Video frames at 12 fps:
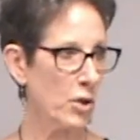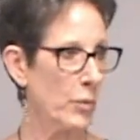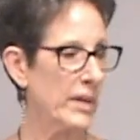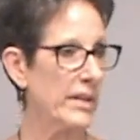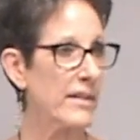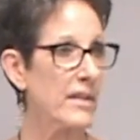
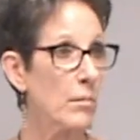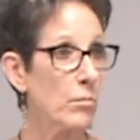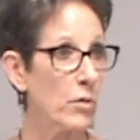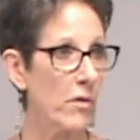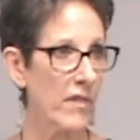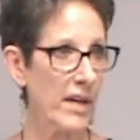until we
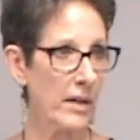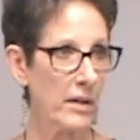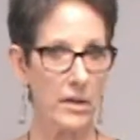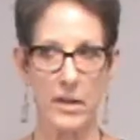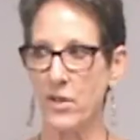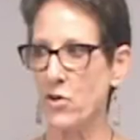let them move
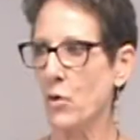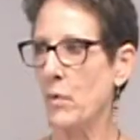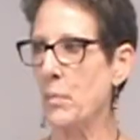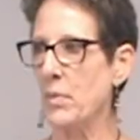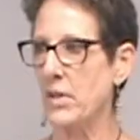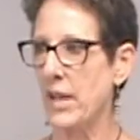in,
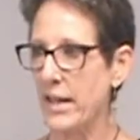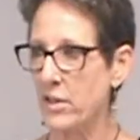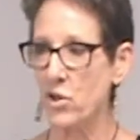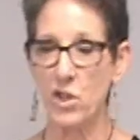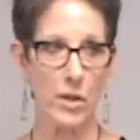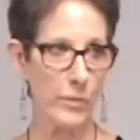until we put
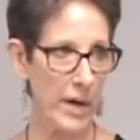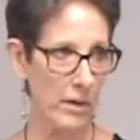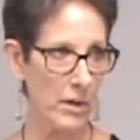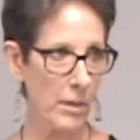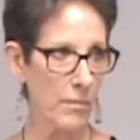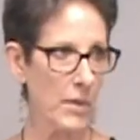energy
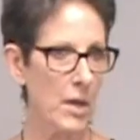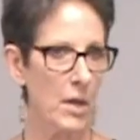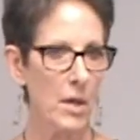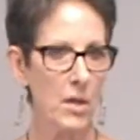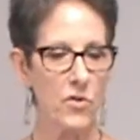around them.